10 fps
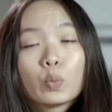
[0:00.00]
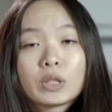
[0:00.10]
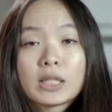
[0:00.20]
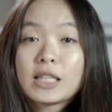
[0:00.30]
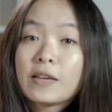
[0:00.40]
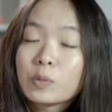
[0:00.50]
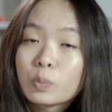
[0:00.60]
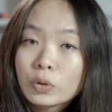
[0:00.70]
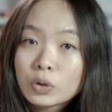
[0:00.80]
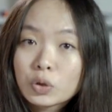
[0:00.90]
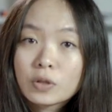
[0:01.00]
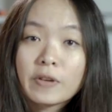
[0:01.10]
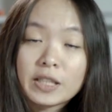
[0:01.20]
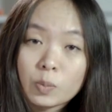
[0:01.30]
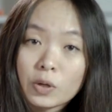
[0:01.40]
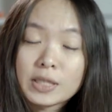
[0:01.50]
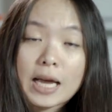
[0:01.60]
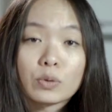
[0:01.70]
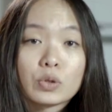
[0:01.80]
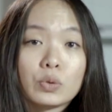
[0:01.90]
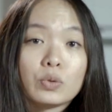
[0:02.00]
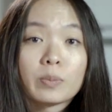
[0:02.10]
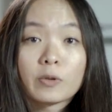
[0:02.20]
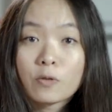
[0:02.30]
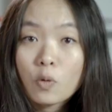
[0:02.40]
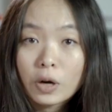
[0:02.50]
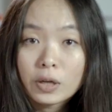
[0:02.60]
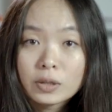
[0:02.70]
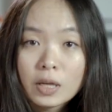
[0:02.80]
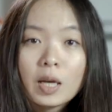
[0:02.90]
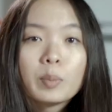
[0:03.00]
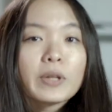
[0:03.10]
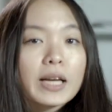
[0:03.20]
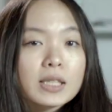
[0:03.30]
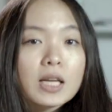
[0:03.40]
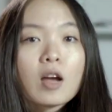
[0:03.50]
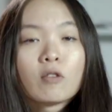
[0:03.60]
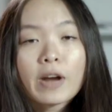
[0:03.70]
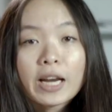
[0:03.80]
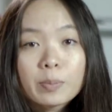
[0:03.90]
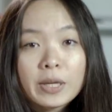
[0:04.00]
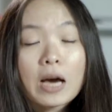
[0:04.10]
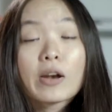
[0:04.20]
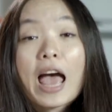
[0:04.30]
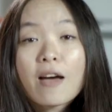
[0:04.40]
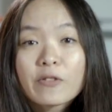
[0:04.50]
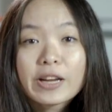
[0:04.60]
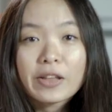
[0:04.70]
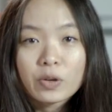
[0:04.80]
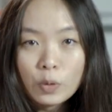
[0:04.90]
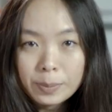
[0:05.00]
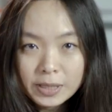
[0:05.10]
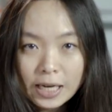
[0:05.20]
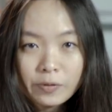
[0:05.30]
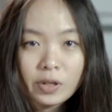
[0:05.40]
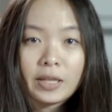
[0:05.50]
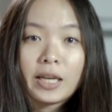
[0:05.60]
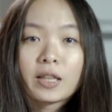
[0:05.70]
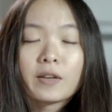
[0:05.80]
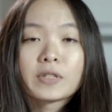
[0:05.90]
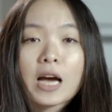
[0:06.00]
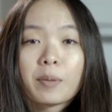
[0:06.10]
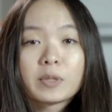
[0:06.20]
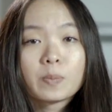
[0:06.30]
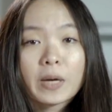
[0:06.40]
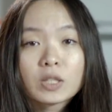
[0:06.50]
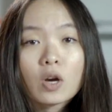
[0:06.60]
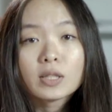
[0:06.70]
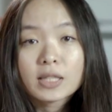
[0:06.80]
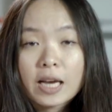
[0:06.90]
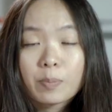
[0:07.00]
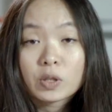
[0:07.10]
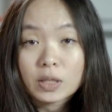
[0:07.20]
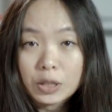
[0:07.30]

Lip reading: which has even pushed Facebook down to number 4. Plus, Reddit beat out every other website for the length of time spent on site per